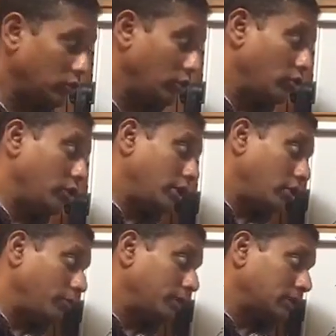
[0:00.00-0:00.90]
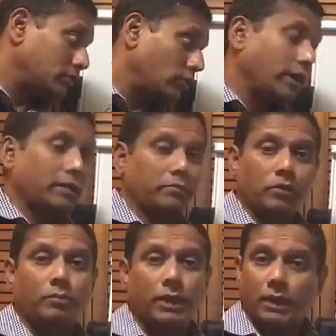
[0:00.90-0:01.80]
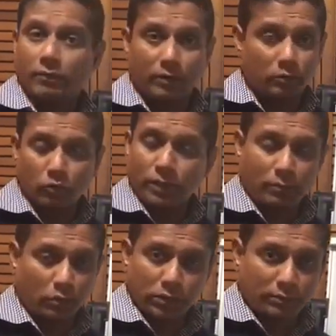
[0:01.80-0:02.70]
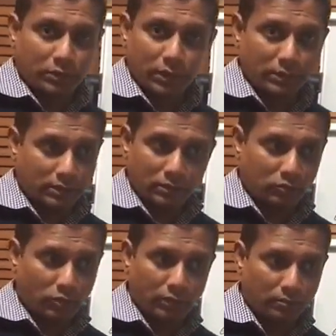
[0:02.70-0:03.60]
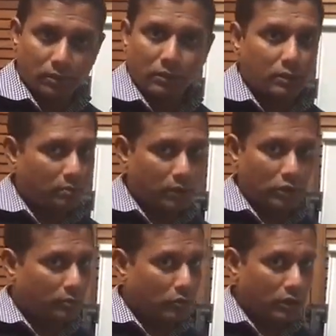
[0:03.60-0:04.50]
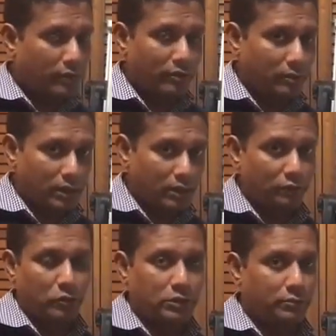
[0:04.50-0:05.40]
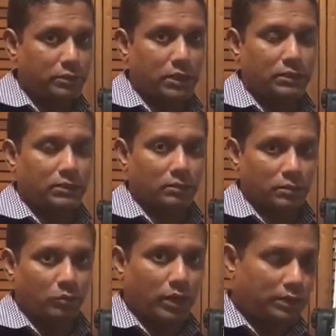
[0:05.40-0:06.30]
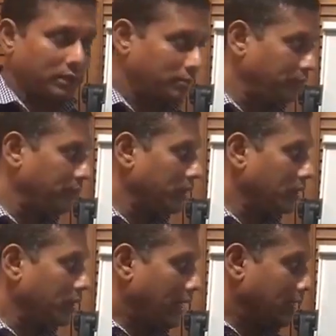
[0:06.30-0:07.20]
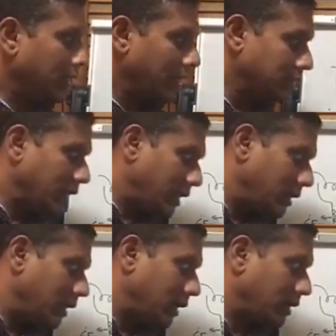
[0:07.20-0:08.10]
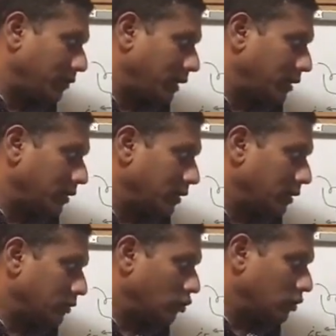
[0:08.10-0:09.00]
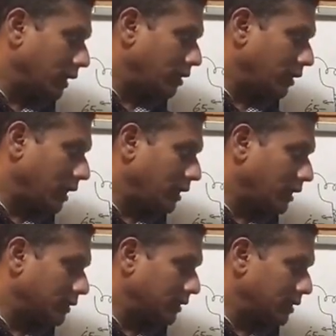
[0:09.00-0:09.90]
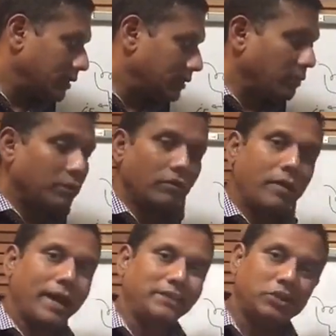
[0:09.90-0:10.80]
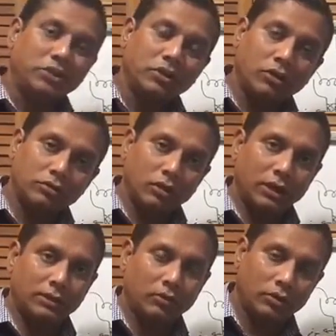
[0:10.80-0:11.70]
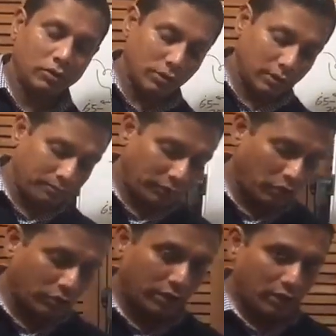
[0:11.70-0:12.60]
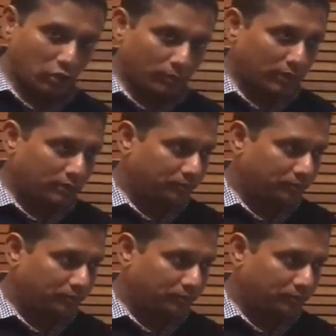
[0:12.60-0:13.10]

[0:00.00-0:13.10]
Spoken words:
So the urinary lumen says, okay, you have taken away too many positive charges in sodium, but you have not given me enough positive charges in potassium. And then as an indirect effect, through the intercalated cells, a bit of hydrogen also leaks out into the urinary lumen.